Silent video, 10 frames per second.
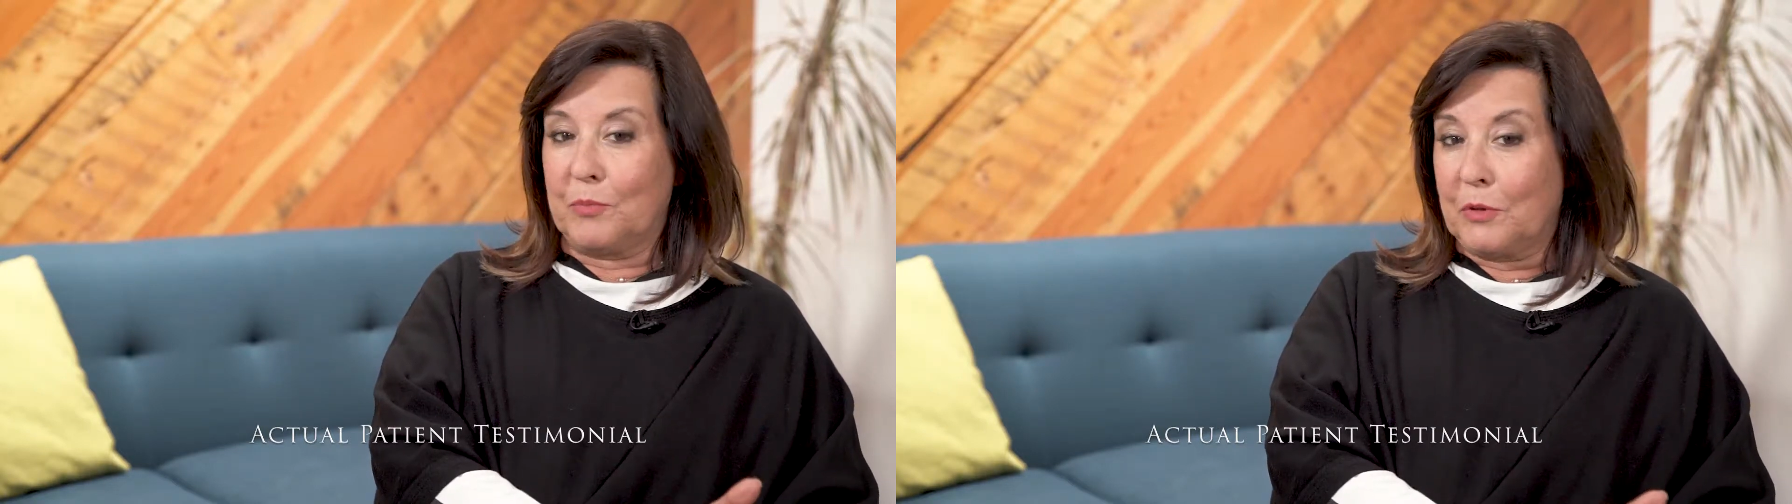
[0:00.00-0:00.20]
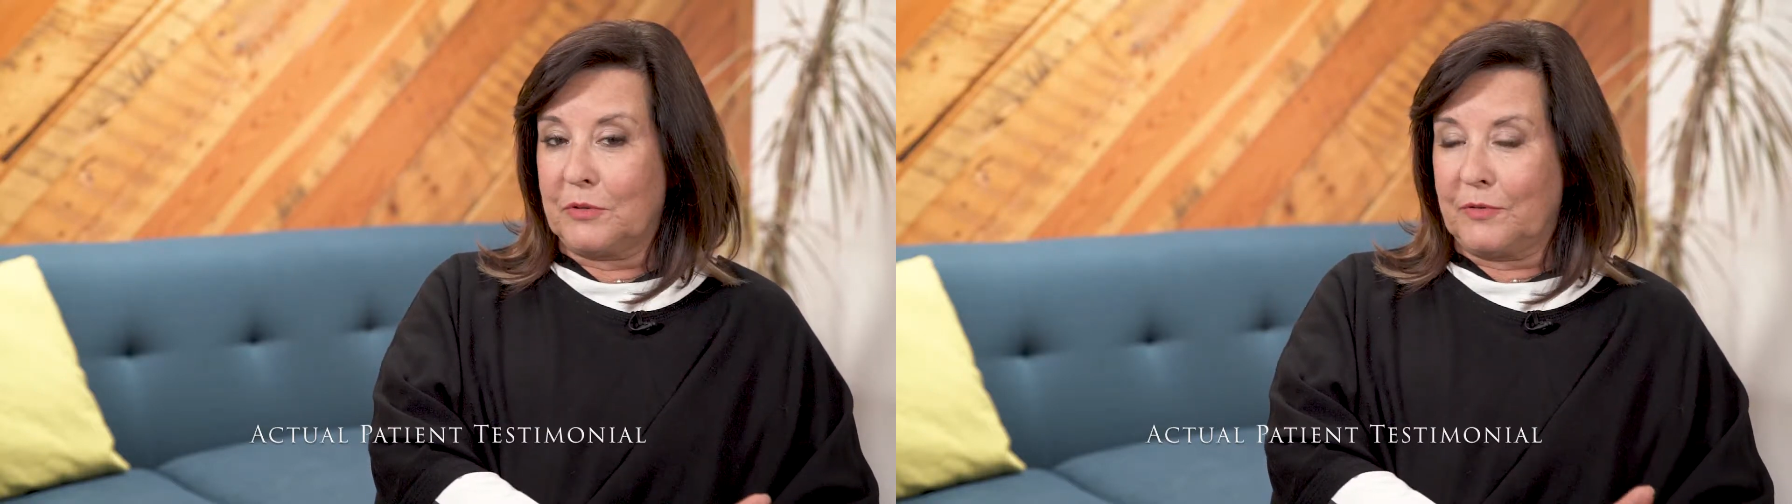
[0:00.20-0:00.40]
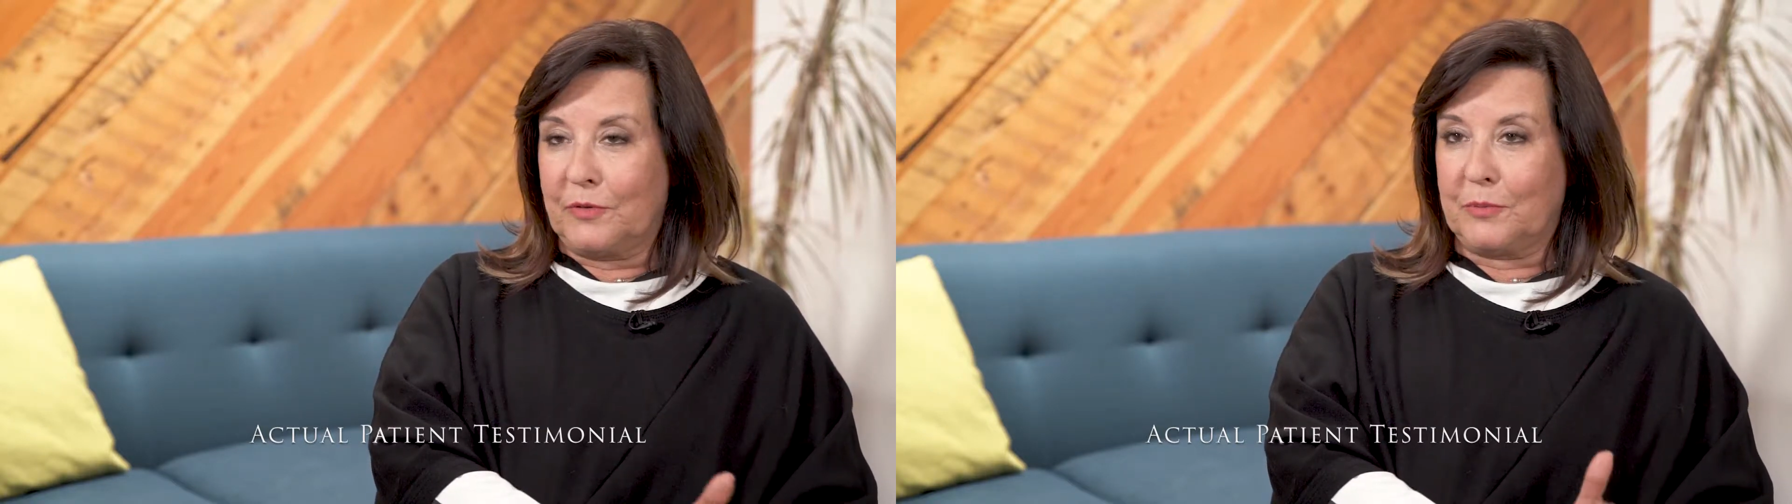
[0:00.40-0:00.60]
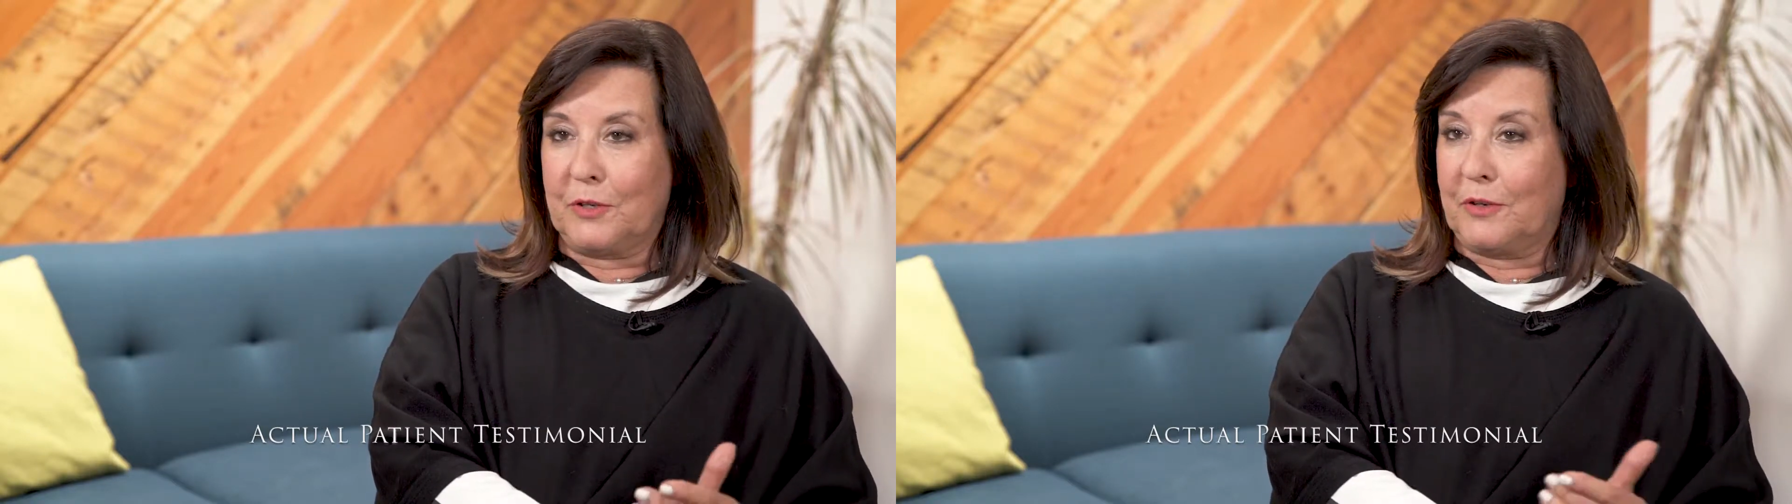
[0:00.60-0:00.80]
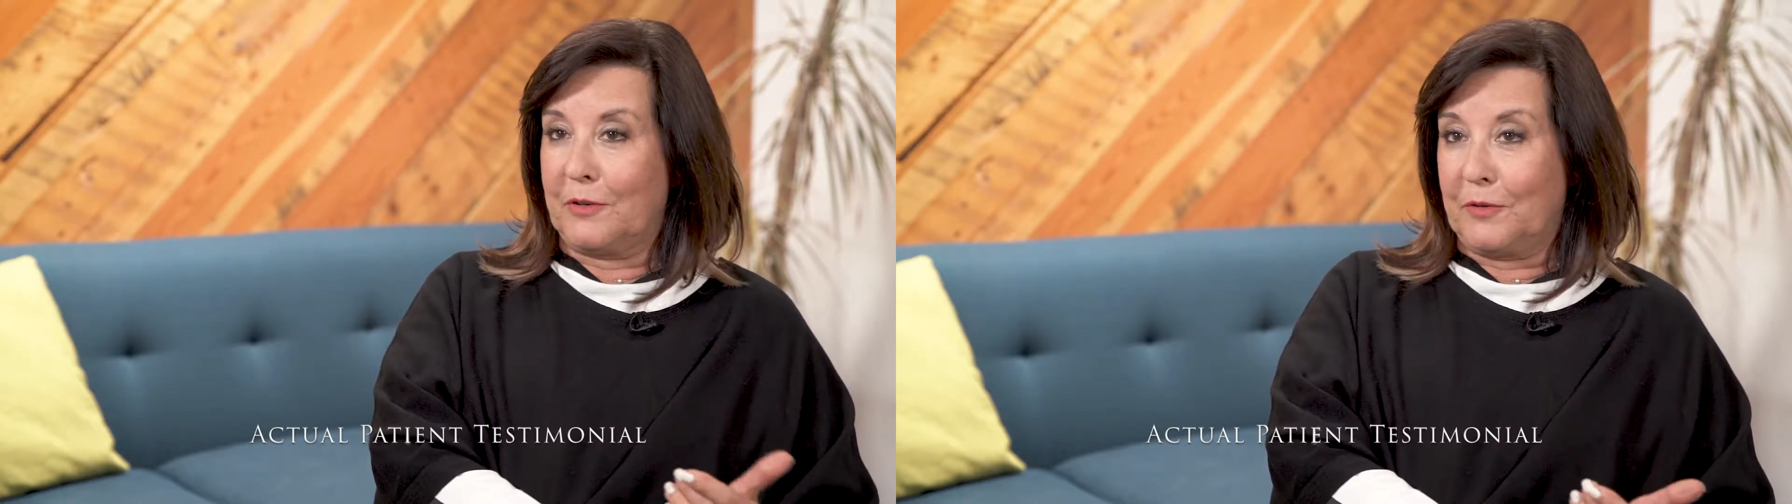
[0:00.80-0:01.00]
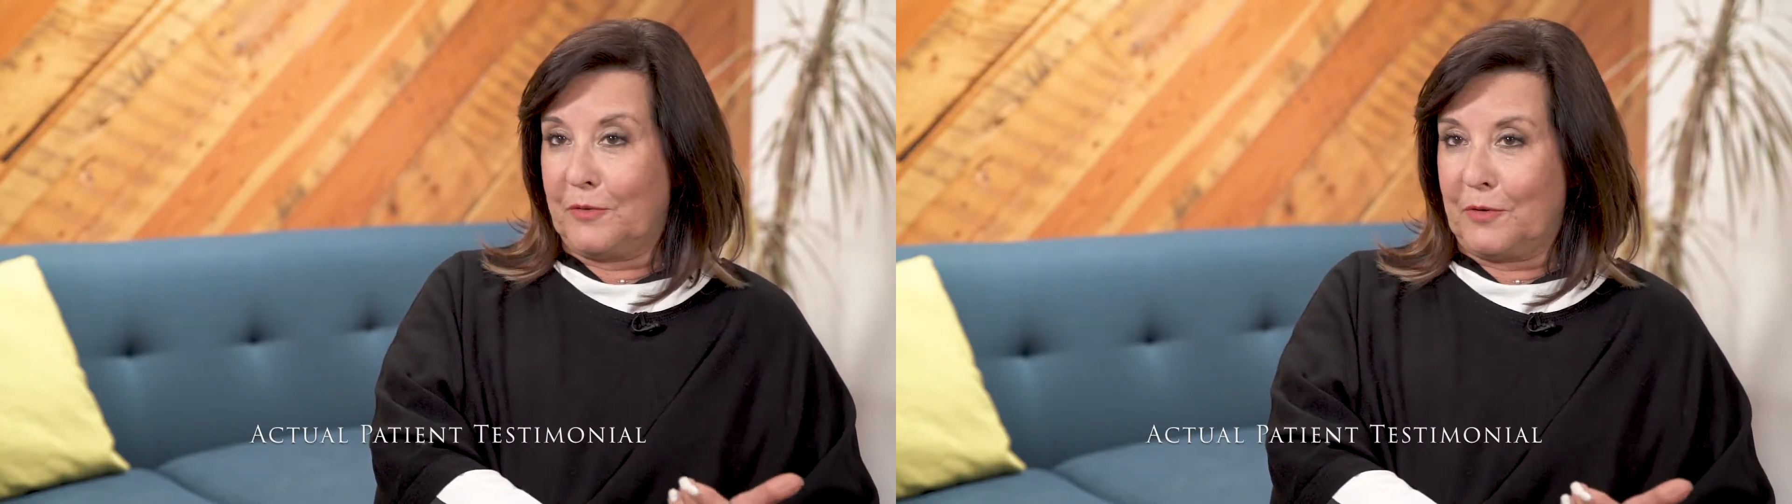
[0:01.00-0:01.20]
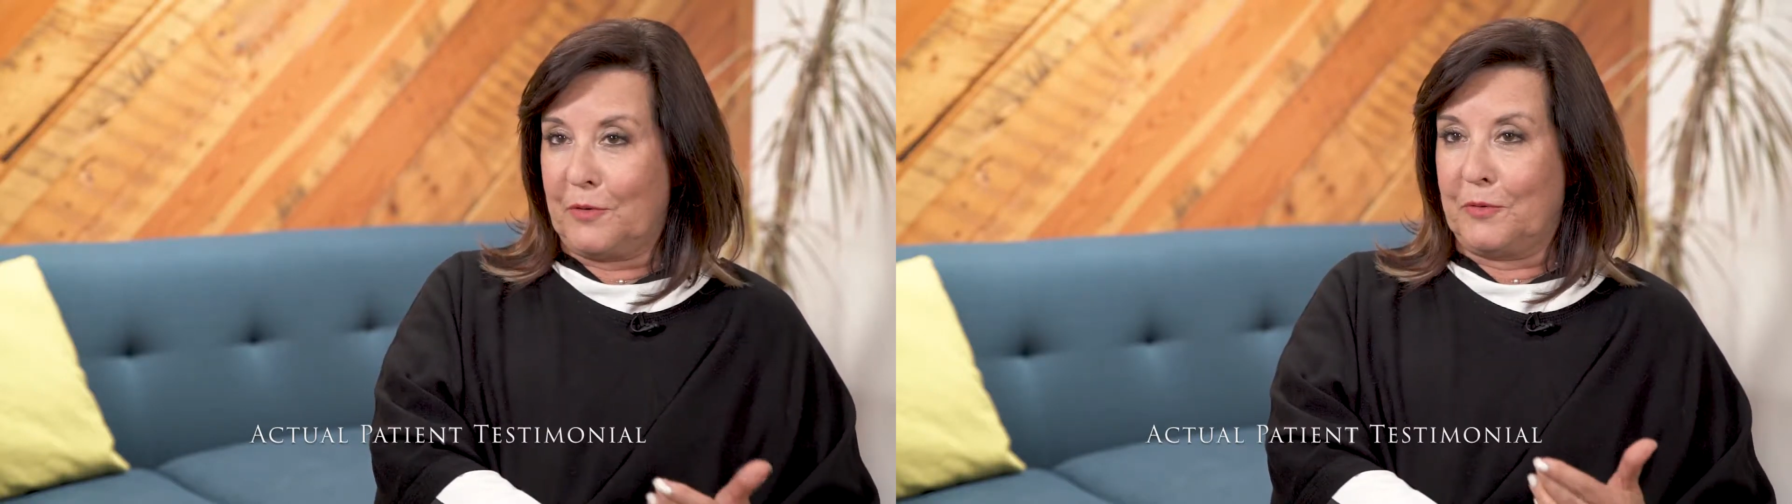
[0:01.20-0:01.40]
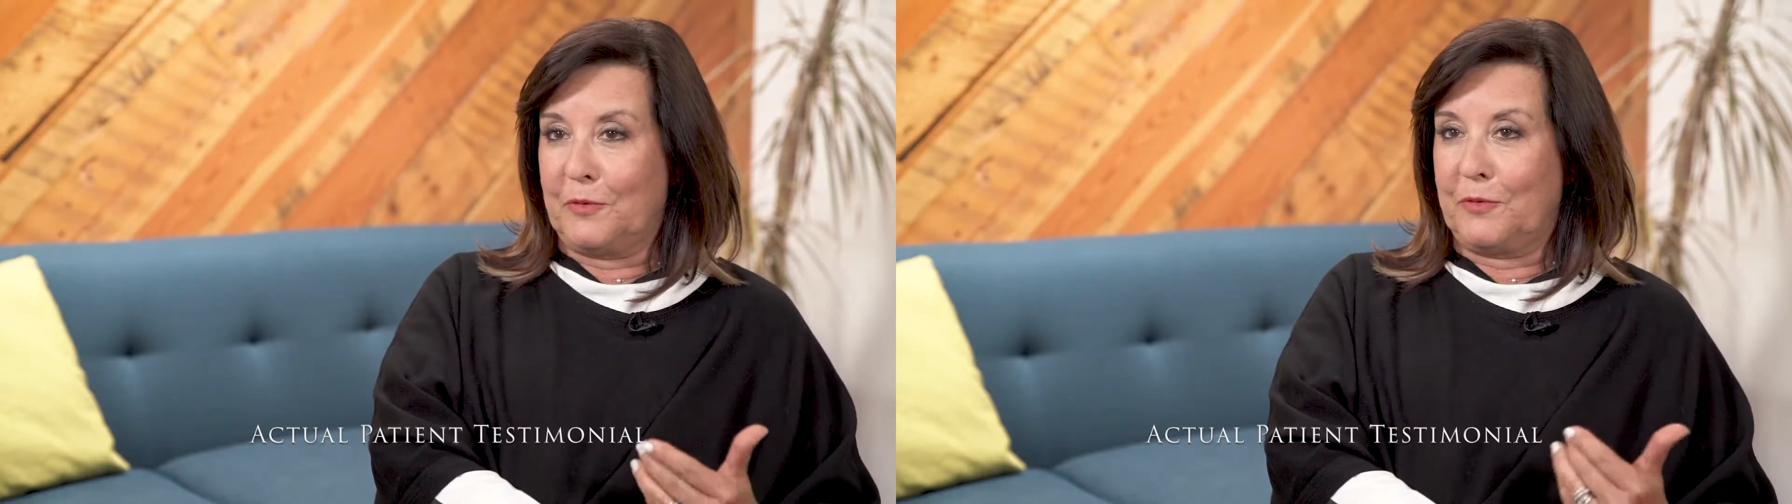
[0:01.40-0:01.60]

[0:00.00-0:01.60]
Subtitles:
mostly from talking on the phone or